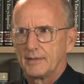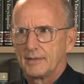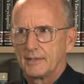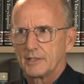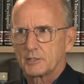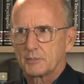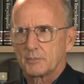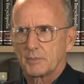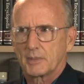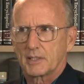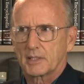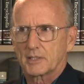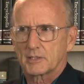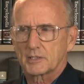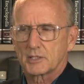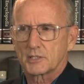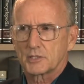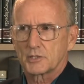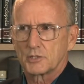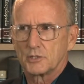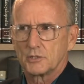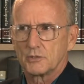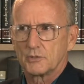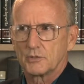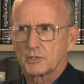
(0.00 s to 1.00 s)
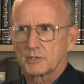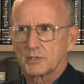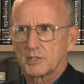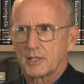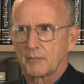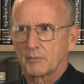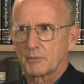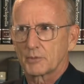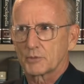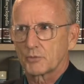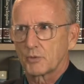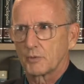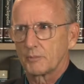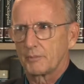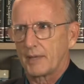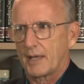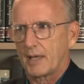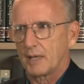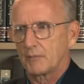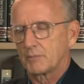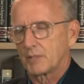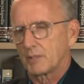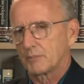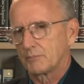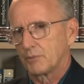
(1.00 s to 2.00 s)
It's because he knew his numbers were
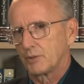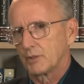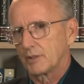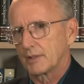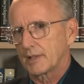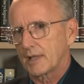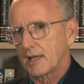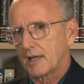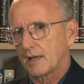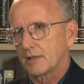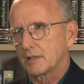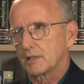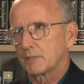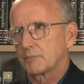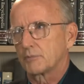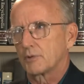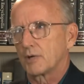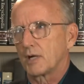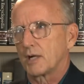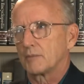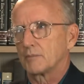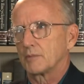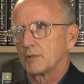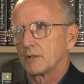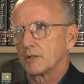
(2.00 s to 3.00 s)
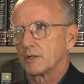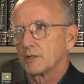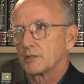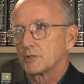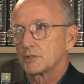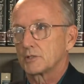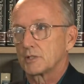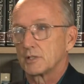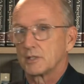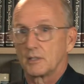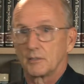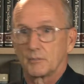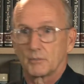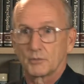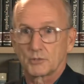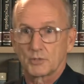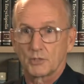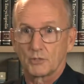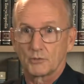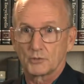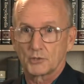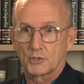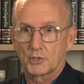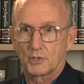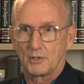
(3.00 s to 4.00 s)
bad. By pulling out of the primaries, the numbers
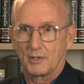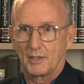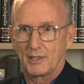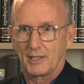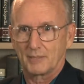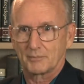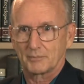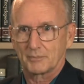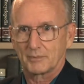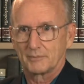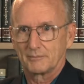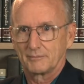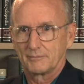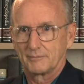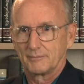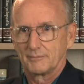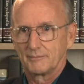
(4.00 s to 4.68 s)
don't show up.